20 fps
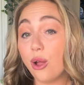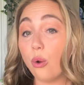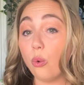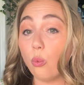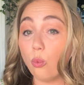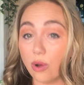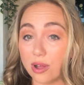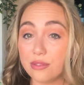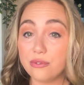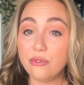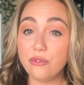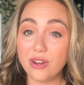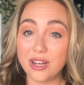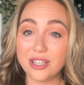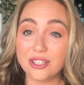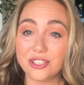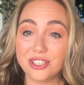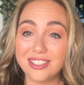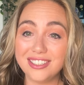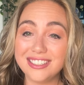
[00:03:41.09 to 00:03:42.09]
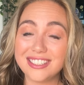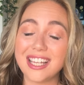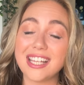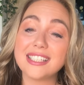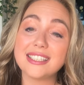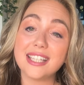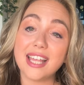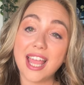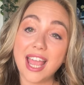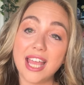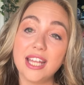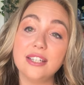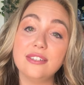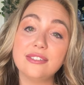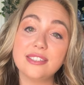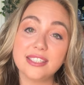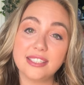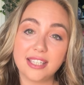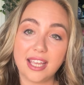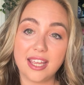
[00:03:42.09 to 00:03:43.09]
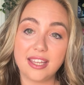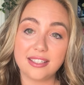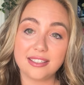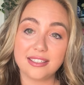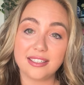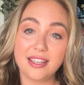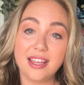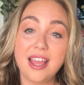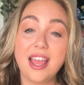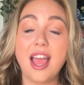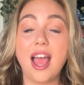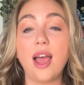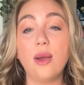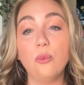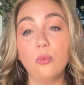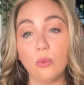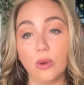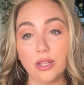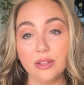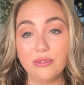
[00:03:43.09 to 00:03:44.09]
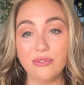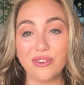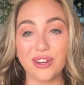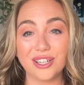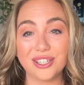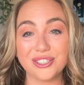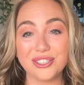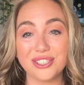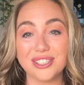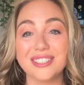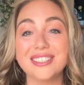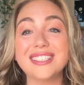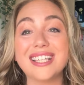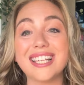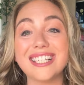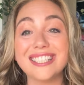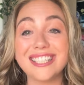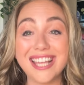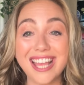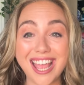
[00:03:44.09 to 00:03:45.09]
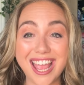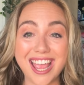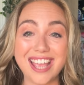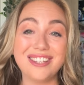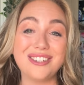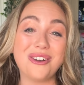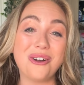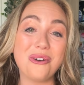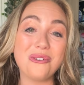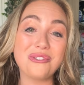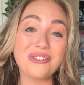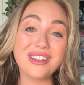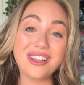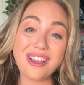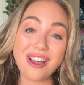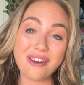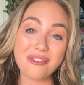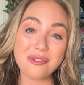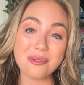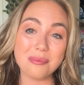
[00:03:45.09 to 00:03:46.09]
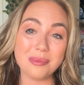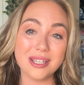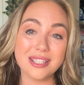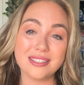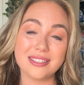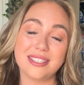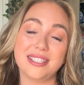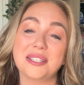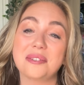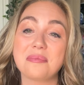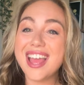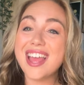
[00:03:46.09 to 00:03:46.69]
One functions as the head of state and one functions as the head of government.